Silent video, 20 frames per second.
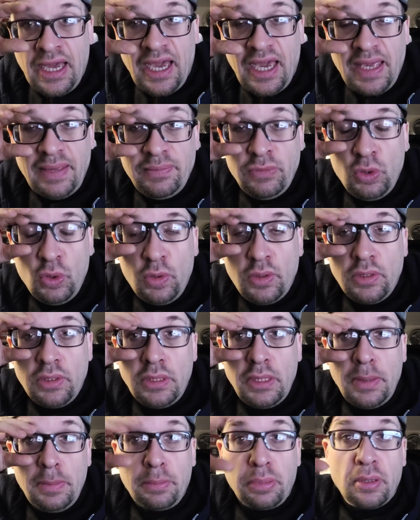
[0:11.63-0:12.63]
I am
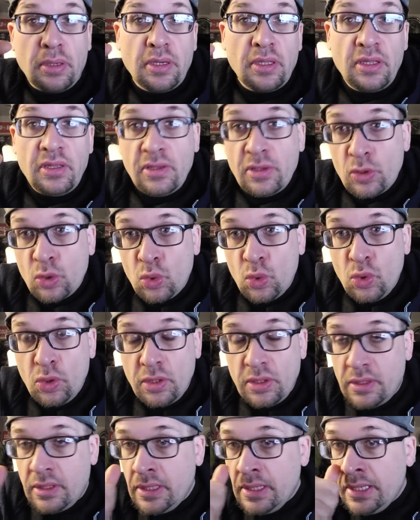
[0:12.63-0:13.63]
doing pretty
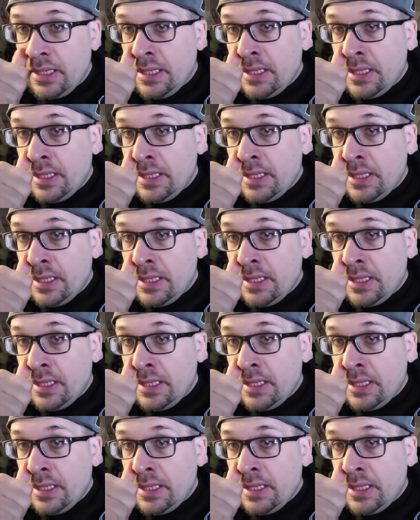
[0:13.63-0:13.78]
good.